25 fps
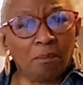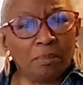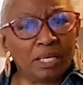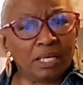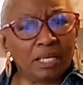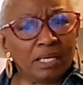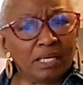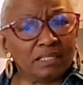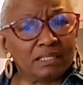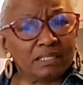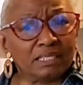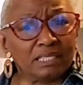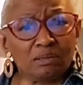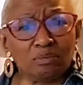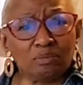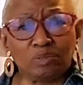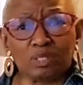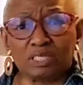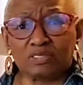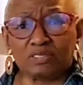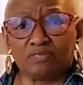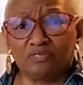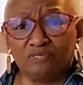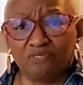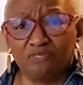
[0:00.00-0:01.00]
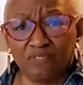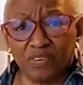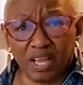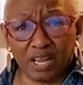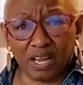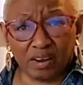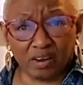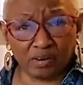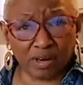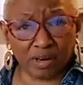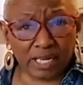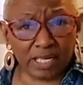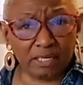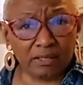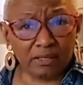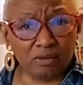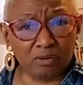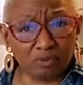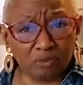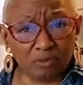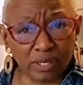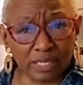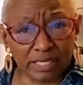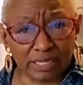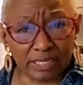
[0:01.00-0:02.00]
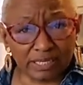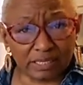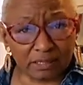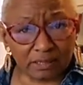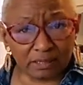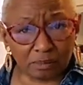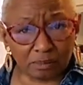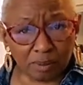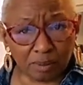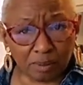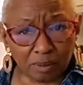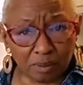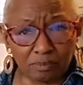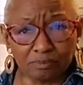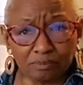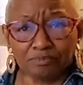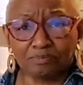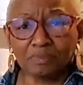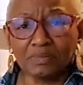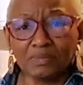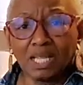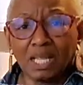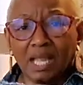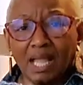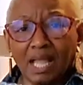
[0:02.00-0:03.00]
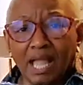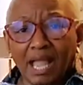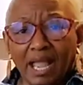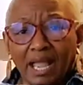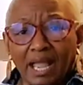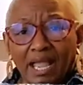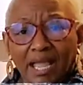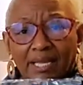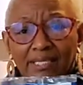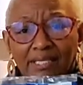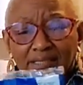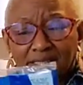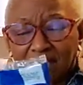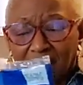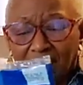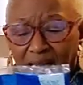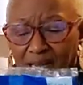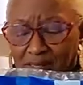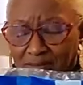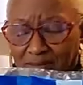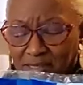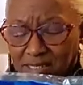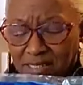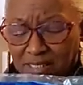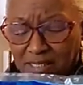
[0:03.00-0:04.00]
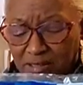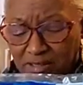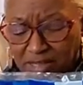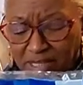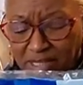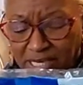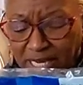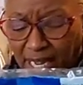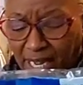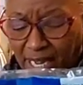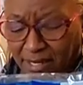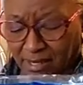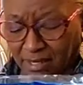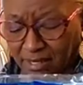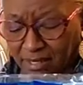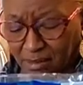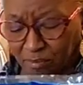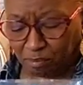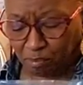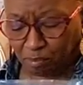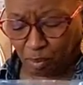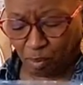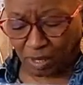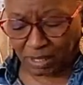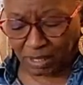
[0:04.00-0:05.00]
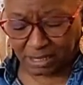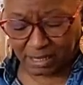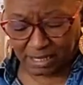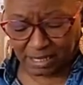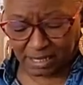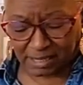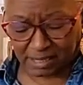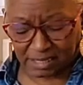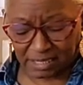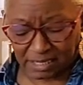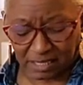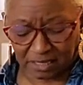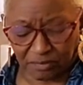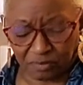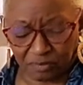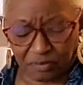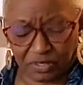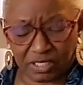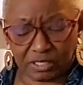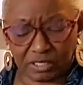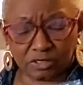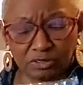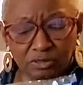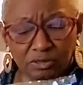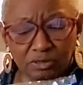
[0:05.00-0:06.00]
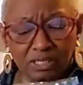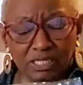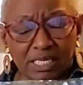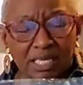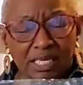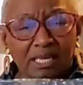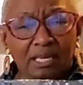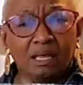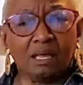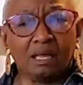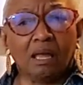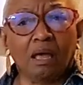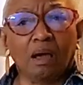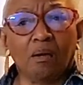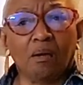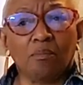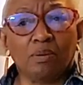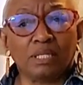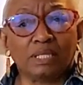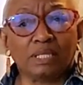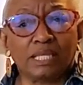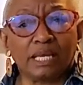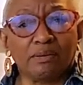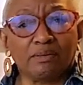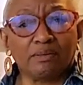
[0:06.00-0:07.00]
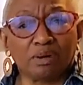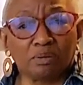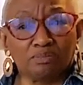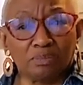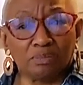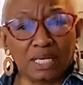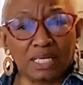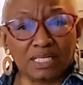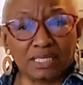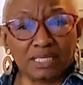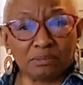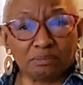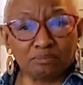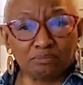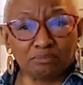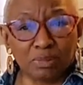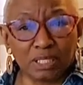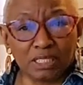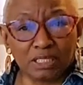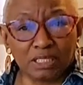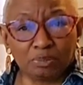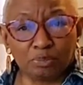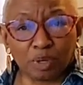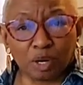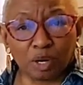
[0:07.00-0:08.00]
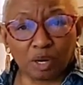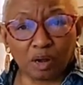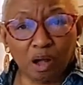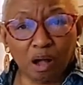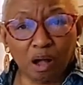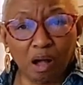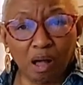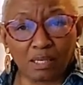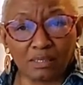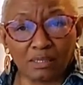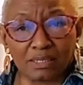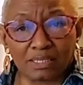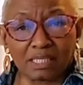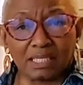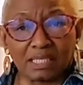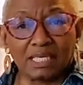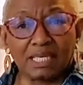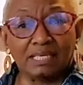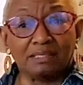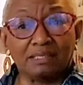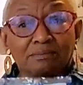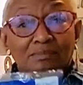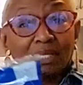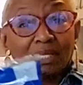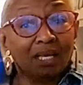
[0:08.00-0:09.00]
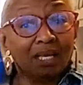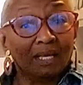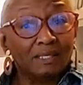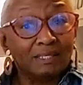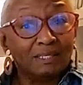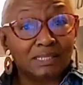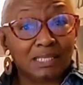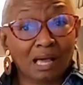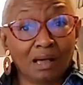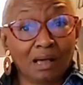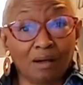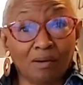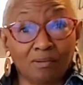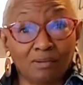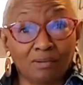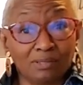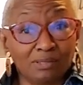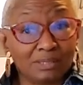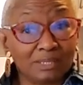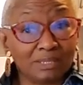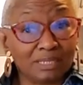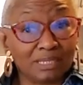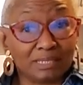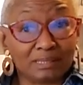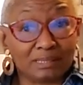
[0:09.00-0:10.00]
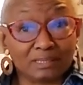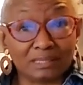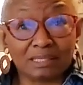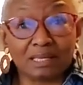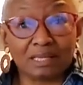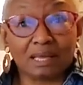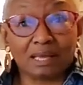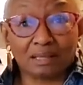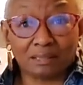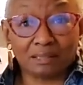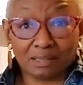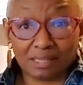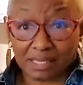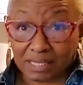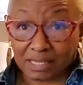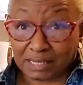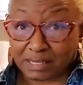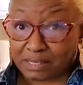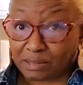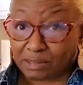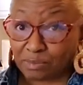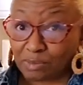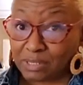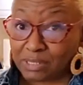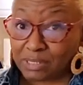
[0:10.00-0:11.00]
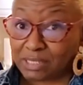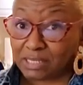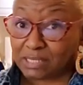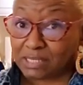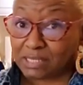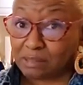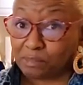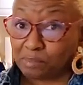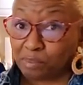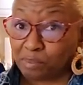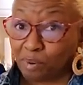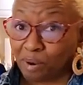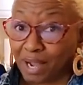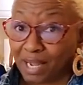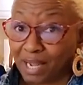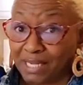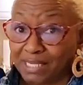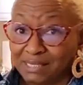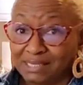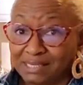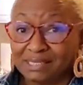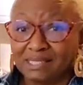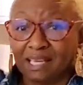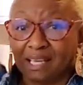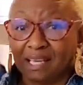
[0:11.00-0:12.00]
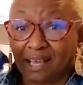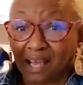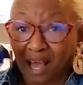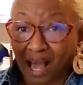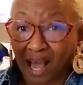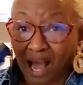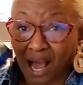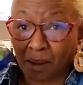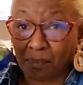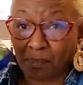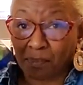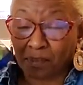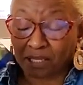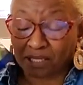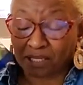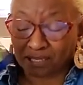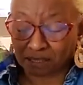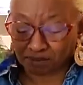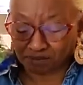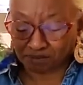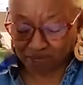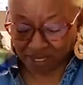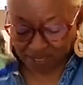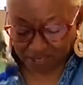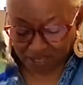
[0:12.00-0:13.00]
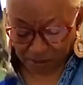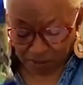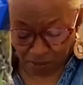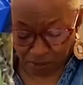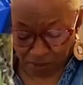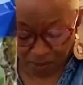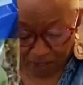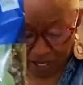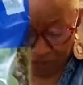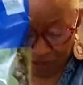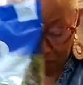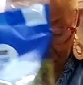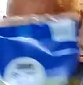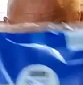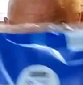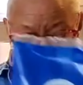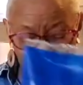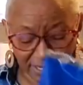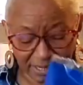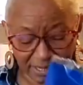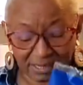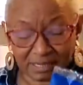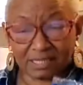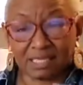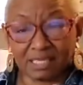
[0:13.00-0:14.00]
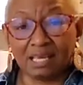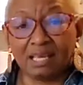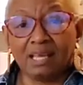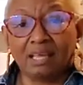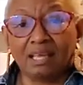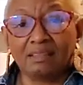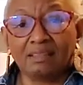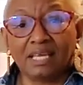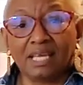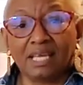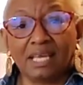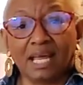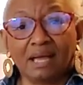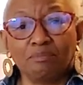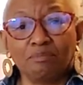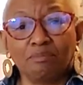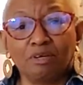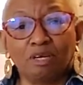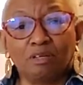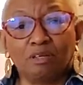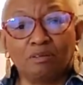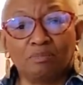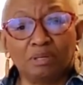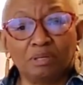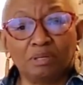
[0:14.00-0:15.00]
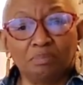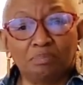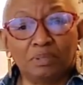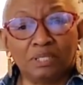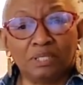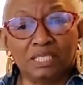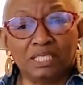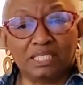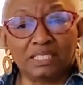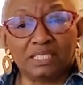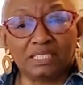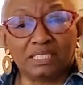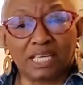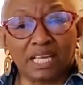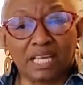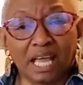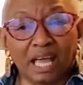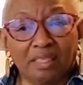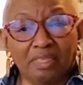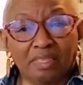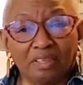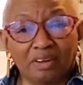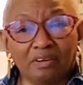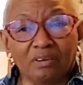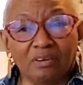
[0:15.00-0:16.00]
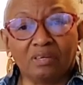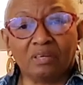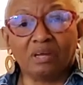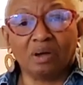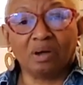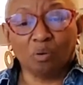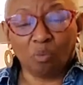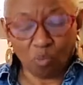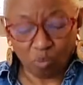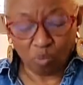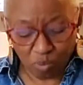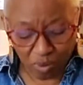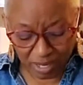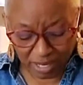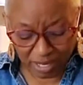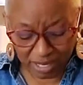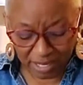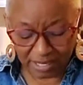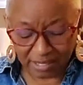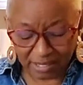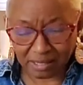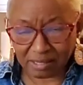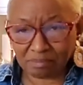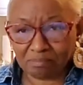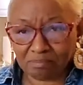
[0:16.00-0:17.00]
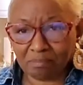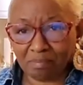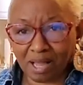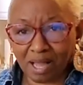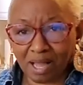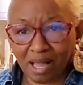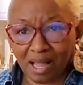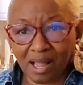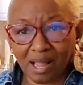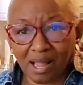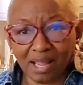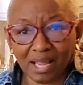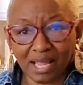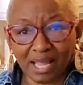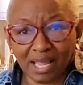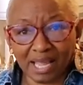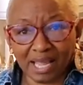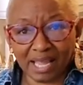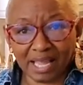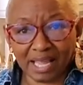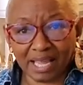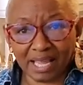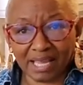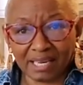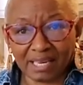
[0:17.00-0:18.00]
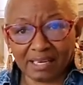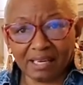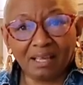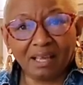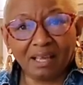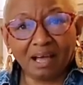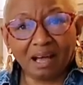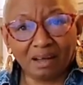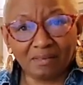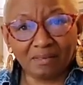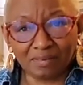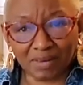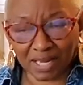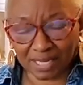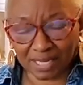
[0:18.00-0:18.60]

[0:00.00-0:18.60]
because it was very reasonable. And uh, certainly I could have bought these individually, but they were much, much more costly. So since this was a good price, I picked up that spring mix that I'm going to be putting together with my head of